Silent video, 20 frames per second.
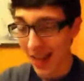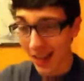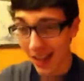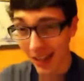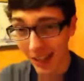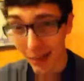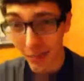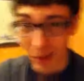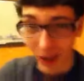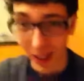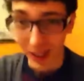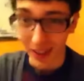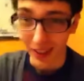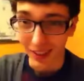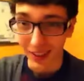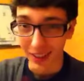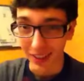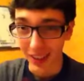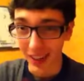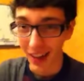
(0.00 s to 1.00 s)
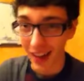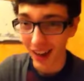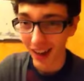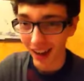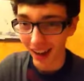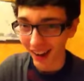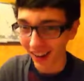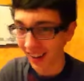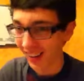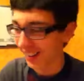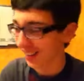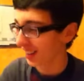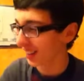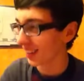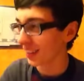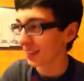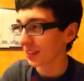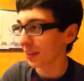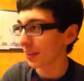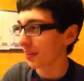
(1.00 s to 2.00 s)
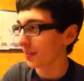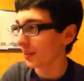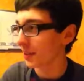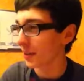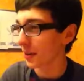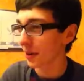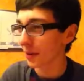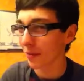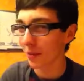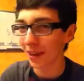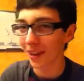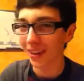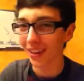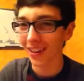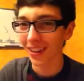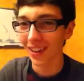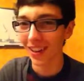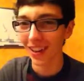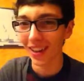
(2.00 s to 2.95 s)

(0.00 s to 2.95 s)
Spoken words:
That's about it. Honestly, that's all I have to talk about.